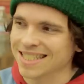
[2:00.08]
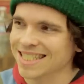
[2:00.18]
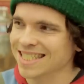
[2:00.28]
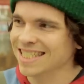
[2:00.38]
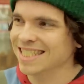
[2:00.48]

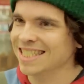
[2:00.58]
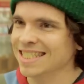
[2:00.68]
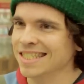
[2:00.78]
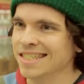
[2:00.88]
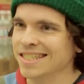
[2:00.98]

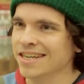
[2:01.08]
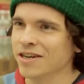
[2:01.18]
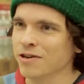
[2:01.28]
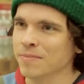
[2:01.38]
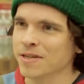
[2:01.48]
Uh,
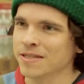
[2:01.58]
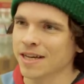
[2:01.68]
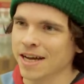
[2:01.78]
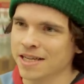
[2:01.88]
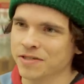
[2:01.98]
no, I mean,
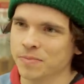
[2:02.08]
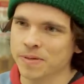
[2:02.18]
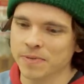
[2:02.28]
cash would be